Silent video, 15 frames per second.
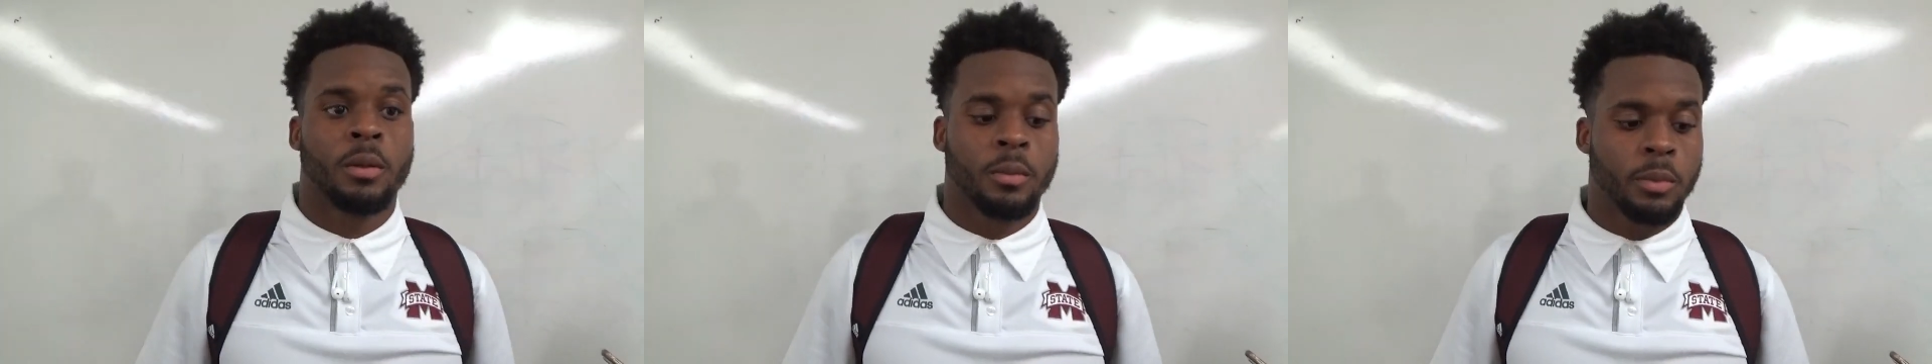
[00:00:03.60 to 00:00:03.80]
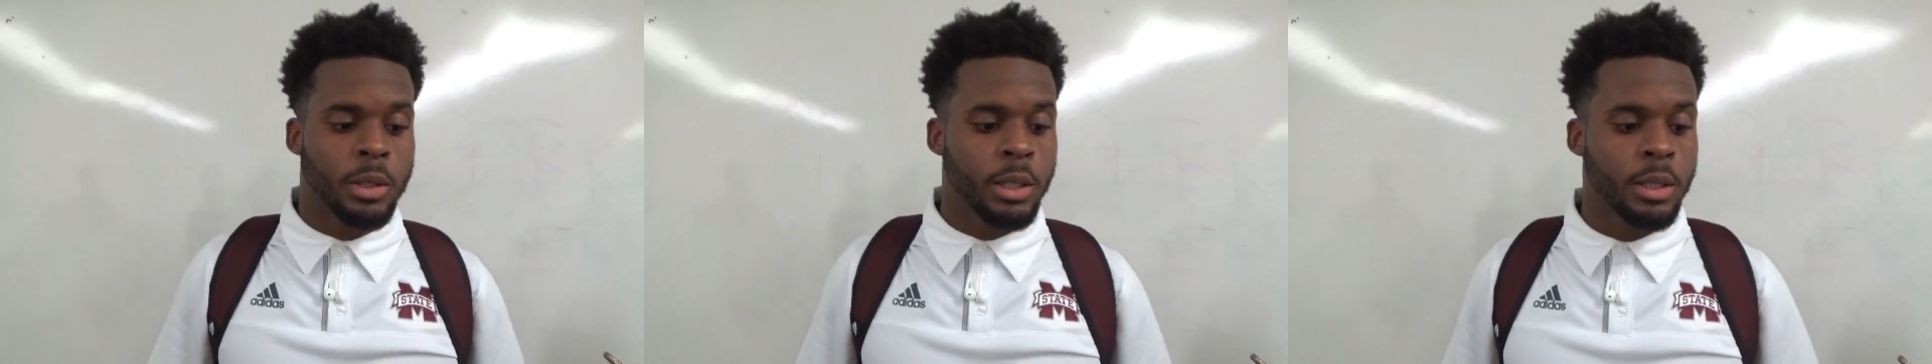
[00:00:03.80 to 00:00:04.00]

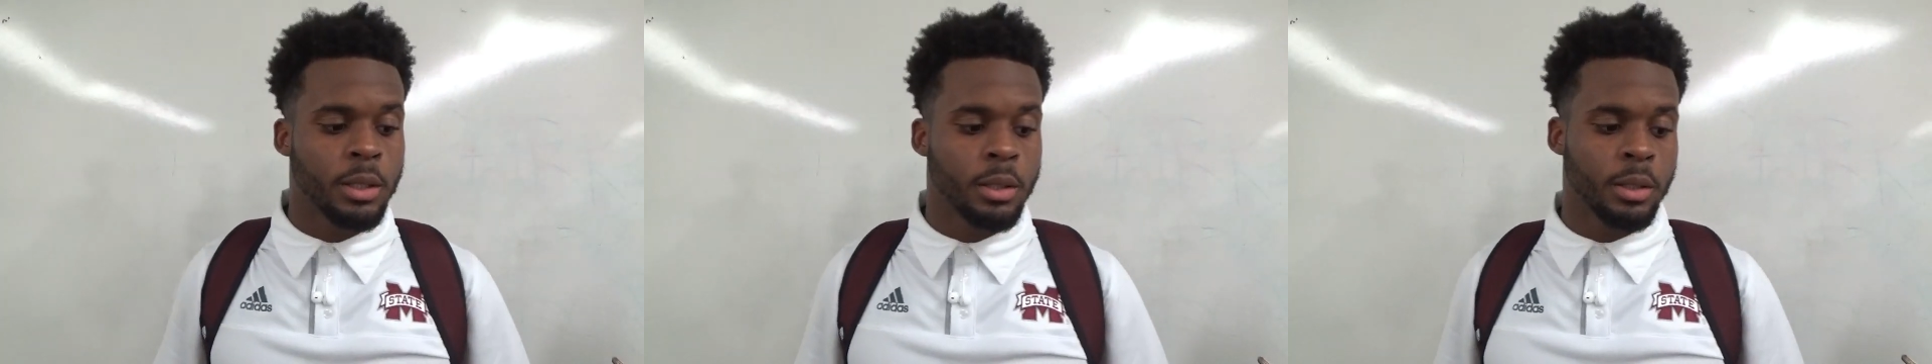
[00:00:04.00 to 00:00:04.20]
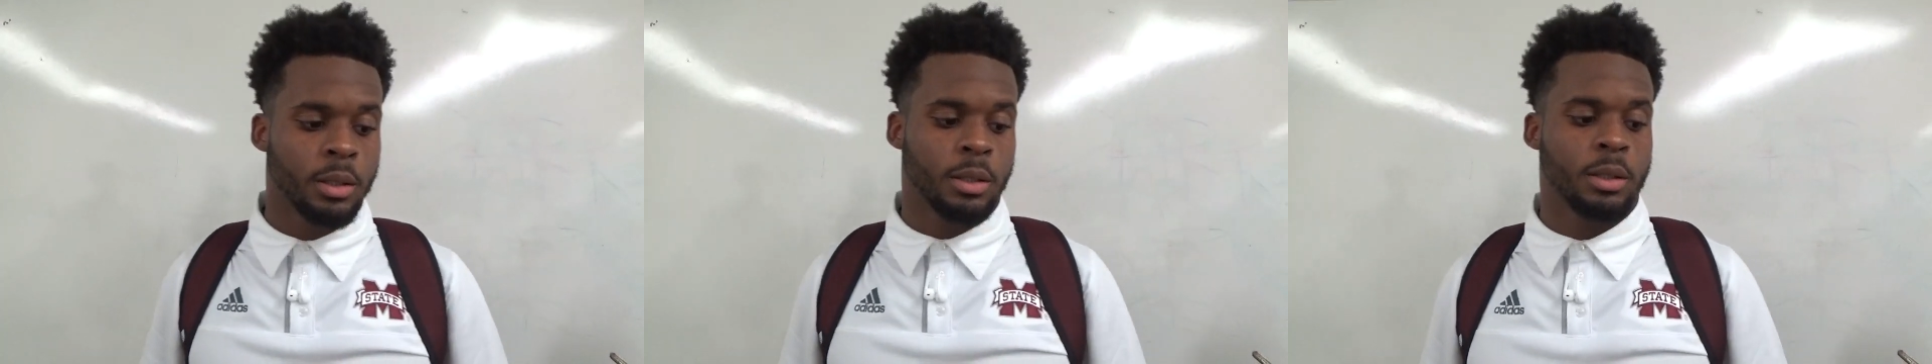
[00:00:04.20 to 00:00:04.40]

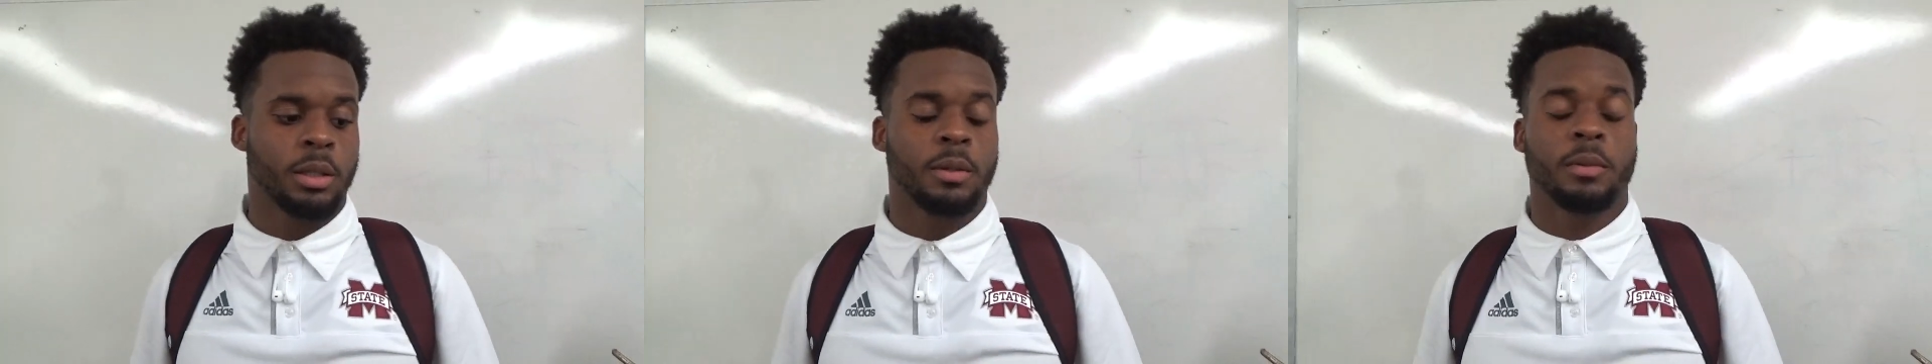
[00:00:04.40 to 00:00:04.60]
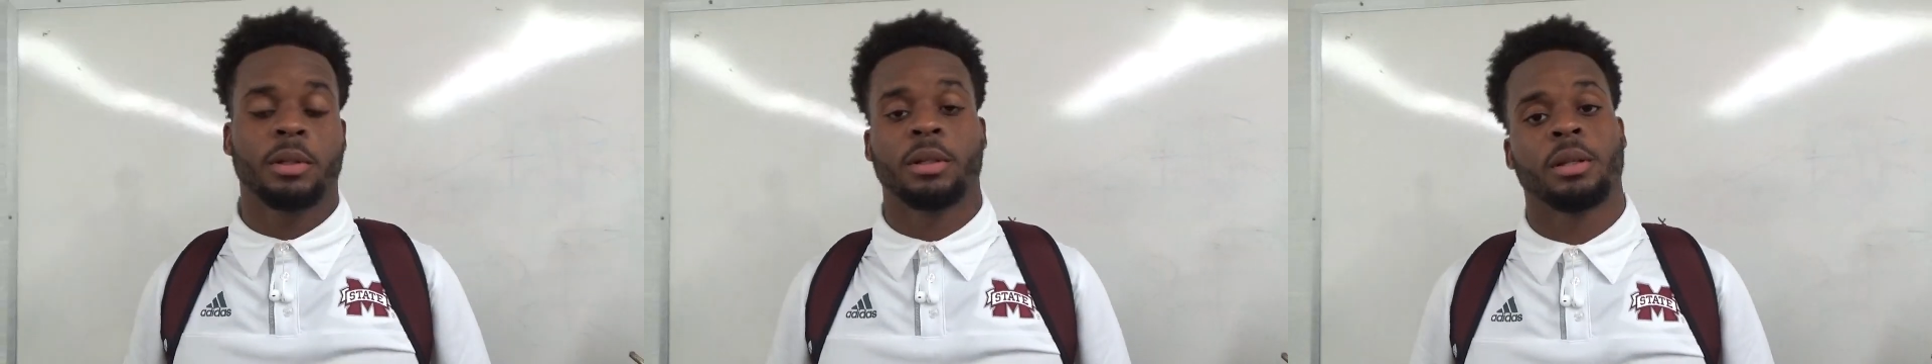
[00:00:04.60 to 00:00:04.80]
Man,
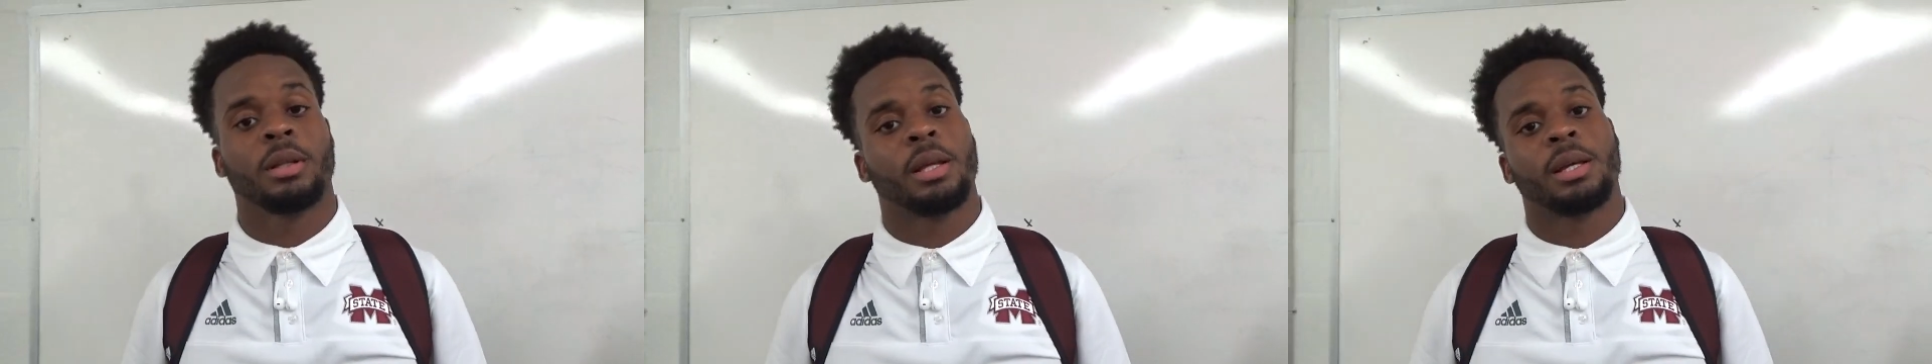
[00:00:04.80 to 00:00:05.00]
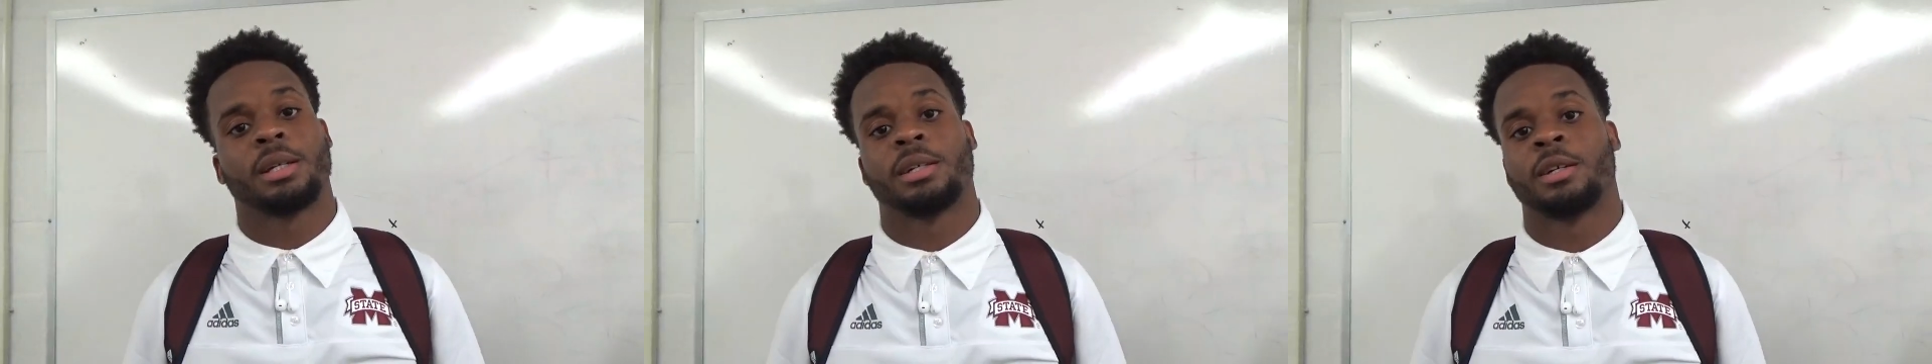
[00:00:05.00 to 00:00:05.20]

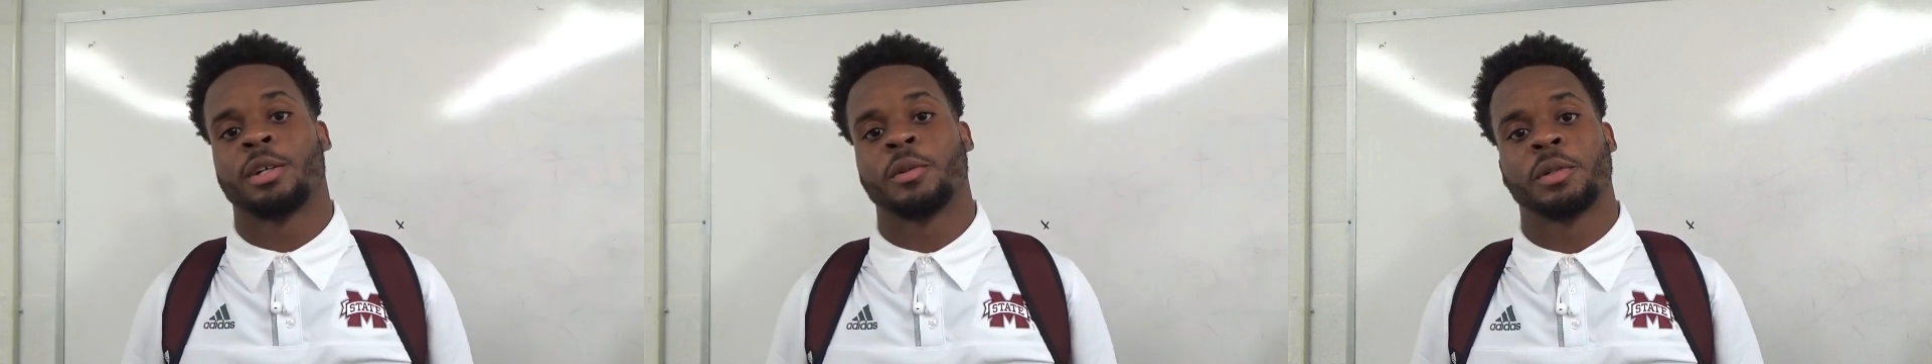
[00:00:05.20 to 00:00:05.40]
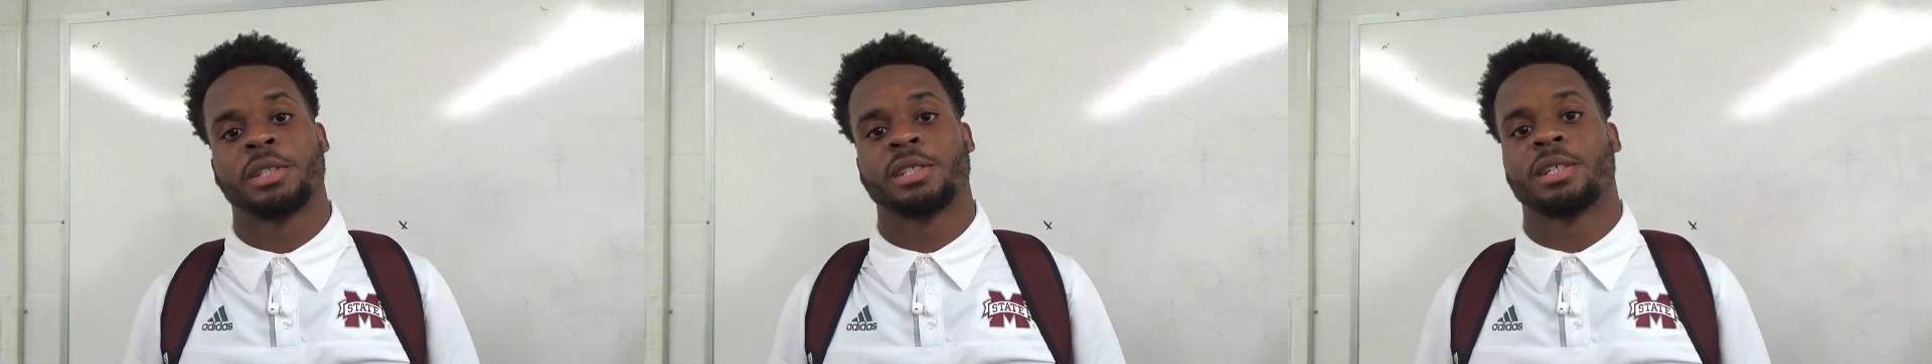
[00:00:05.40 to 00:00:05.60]
like I
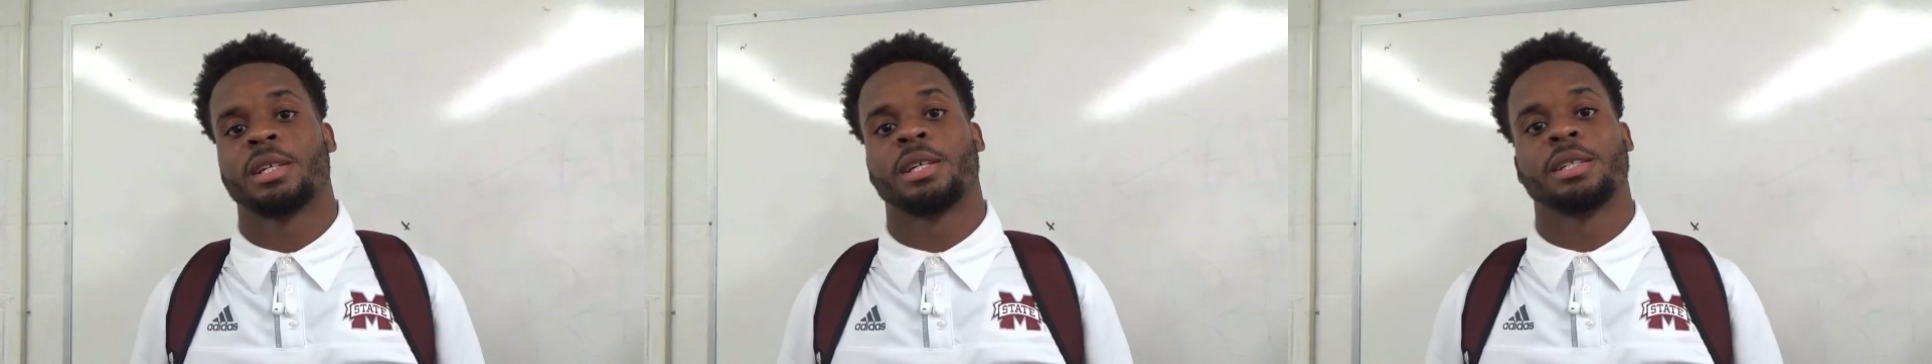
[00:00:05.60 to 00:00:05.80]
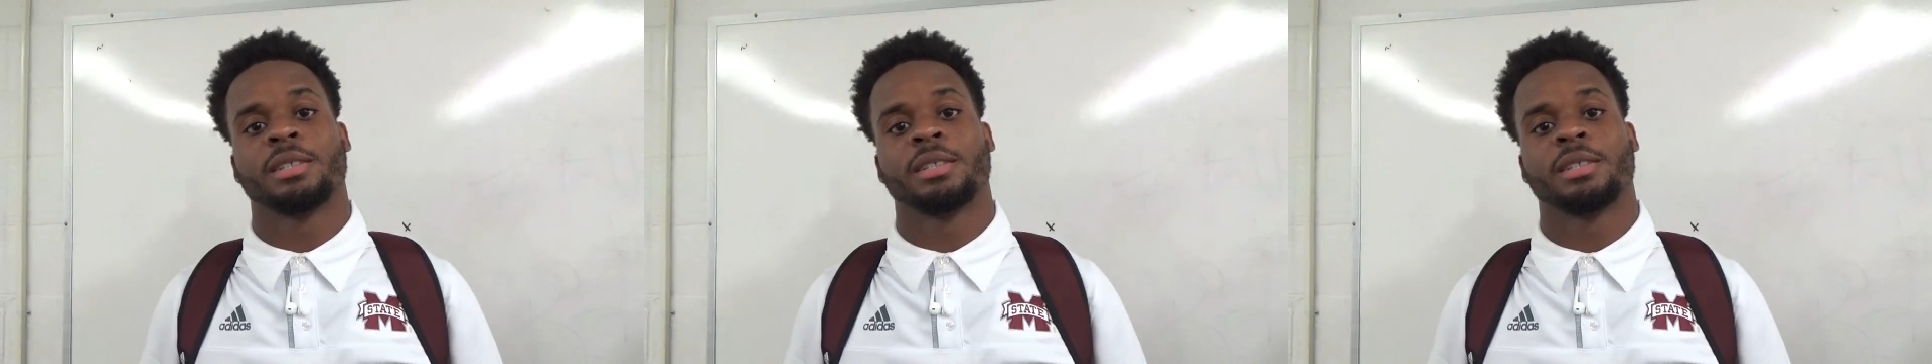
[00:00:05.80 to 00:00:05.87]
always say,